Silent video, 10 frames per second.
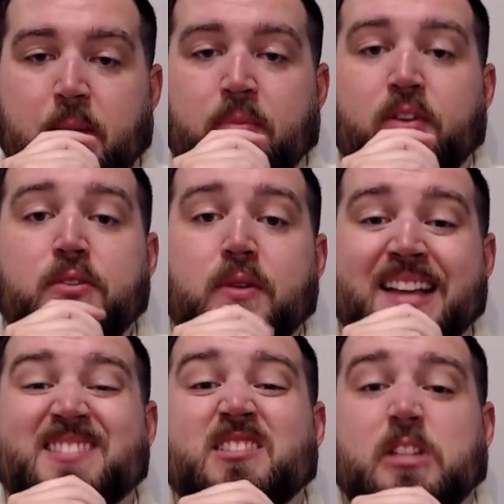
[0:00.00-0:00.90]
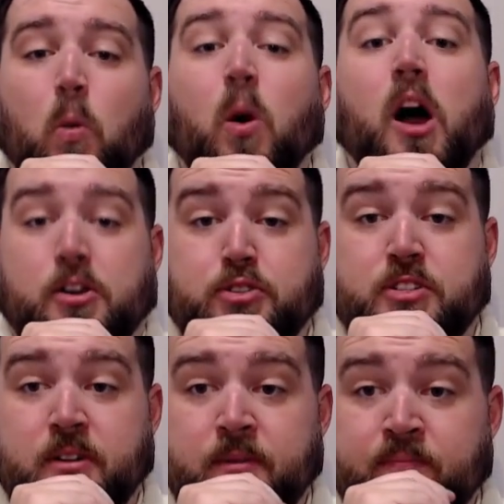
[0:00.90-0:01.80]
me. Purdue gets
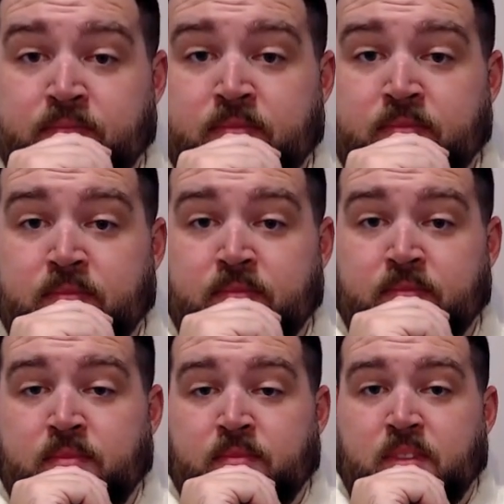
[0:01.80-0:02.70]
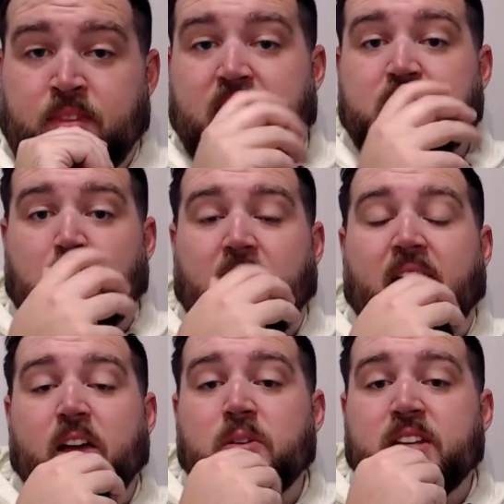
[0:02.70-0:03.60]
squashed. Because that's what
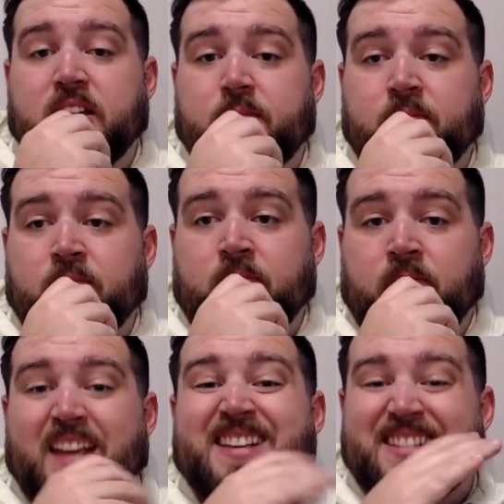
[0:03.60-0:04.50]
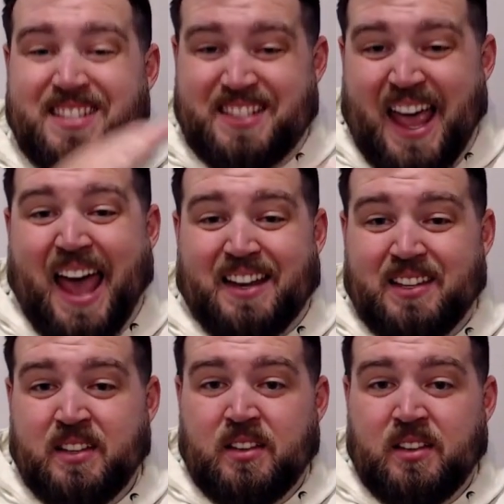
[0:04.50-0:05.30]
Iowa did. They sat.